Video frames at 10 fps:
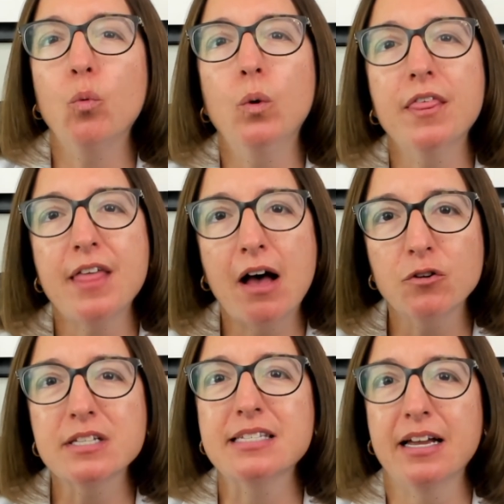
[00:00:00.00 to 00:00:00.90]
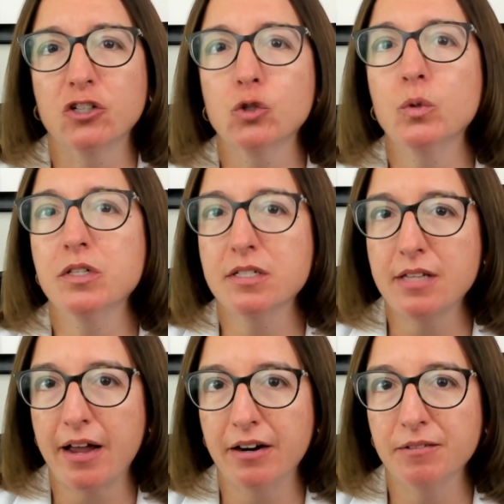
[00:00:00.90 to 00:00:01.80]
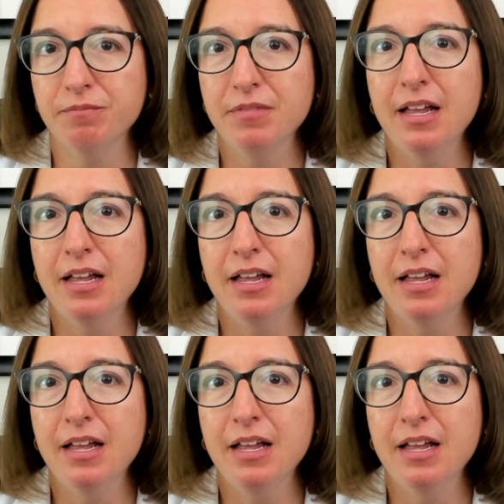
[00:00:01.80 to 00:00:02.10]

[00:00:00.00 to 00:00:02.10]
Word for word: without sexual desire,